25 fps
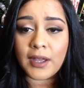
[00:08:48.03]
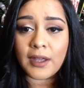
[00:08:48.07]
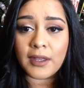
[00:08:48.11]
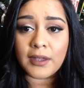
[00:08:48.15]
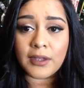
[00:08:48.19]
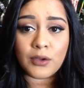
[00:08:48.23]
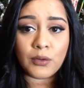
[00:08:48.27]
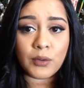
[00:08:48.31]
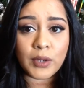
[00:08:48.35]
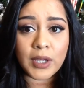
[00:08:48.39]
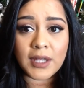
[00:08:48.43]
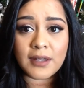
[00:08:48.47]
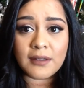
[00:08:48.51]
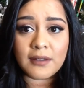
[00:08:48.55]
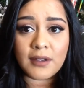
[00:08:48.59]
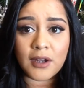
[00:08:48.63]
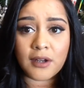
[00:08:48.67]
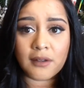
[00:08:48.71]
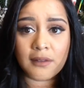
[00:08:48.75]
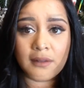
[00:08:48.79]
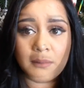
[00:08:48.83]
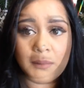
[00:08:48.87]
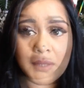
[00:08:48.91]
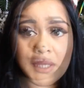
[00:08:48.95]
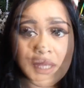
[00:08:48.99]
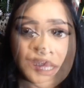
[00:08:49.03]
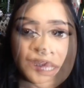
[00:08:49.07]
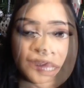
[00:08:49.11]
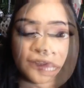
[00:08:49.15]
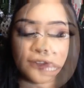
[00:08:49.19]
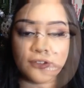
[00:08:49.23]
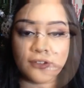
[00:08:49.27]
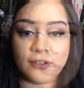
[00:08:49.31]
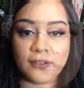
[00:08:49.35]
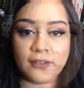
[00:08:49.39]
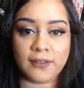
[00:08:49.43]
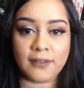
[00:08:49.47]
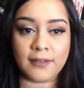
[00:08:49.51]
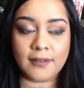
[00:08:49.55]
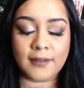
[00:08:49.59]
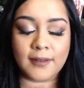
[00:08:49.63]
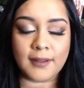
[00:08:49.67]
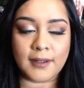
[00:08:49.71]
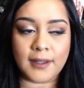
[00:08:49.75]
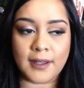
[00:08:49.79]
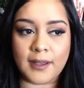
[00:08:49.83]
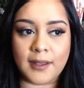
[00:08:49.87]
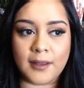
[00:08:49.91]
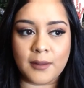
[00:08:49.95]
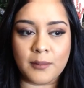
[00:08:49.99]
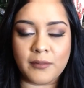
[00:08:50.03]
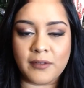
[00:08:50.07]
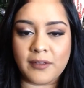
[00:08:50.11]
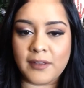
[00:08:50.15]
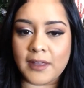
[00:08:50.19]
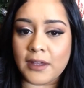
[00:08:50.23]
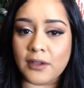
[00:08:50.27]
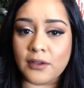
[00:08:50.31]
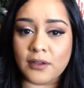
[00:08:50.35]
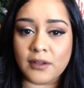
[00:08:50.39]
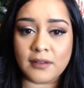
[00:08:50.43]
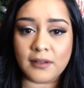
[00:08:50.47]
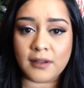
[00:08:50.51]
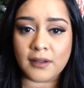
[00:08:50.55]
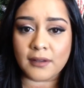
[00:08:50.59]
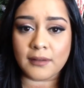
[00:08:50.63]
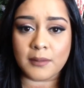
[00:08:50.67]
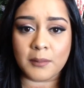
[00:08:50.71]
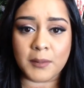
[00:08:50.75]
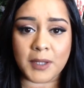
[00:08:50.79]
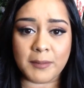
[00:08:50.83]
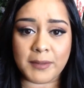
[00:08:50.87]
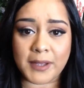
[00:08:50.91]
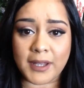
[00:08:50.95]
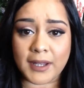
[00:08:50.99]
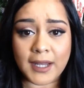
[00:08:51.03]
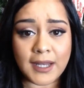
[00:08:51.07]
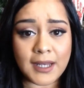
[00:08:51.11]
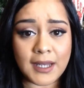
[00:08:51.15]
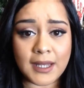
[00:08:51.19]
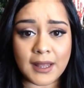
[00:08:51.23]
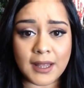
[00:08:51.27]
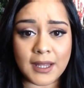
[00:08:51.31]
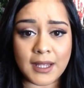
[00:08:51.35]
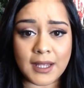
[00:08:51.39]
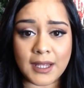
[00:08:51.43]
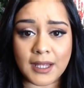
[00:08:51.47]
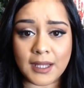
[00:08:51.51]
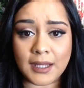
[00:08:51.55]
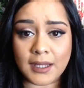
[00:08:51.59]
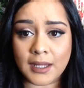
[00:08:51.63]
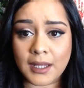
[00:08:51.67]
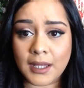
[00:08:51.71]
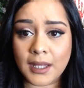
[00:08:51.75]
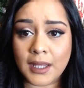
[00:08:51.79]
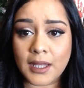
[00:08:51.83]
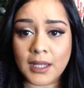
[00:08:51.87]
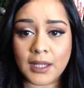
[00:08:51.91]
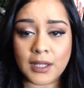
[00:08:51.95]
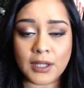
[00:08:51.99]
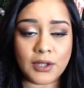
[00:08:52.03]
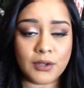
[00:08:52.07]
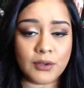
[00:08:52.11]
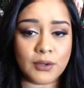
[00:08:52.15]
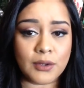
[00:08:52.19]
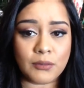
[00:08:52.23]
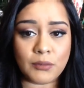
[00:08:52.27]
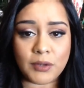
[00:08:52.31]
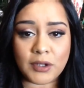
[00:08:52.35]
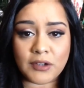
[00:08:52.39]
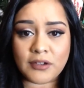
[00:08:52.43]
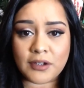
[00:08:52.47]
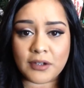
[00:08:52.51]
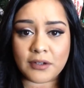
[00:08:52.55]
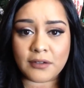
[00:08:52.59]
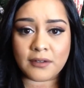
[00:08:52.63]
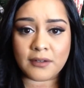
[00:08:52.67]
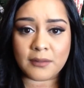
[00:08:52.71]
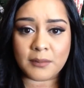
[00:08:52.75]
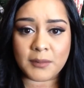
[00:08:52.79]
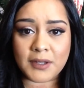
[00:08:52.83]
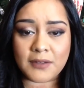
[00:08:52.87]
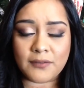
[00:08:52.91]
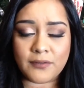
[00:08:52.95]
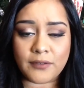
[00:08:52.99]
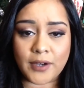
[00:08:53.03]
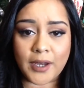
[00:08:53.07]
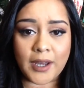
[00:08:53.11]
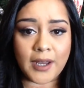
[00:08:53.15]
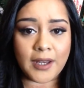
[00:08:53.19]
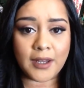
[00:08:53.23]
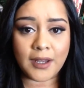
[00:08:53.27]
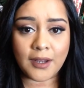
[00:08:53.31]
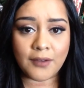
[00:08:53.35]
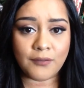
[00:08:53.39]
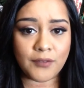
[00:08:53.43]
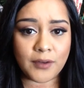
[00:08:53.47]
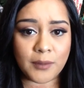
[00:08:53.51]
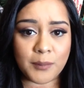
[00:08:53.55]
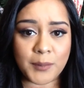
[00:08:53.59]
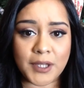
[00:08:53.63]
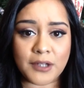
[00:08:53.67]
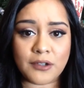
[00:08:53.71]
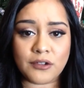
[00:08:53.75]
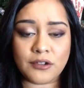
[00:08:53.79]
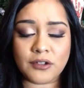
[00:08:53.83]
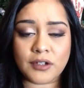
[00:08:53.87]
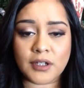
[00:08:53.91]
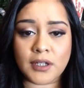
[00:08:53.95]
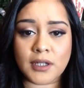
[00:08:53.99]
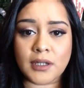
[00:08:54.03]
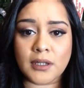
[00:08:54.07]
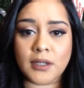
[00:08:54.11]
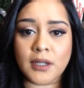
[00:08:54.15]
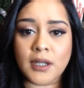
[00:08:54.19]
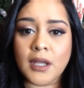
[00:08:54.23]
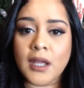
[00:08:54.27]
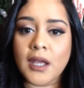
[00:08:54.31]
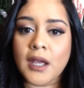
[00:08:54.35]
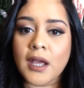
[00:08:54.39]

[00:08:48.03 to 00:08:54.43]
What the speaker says: You can talk to me. So yeah, I just say you can talk to me about anything. You can reach out to me for any information.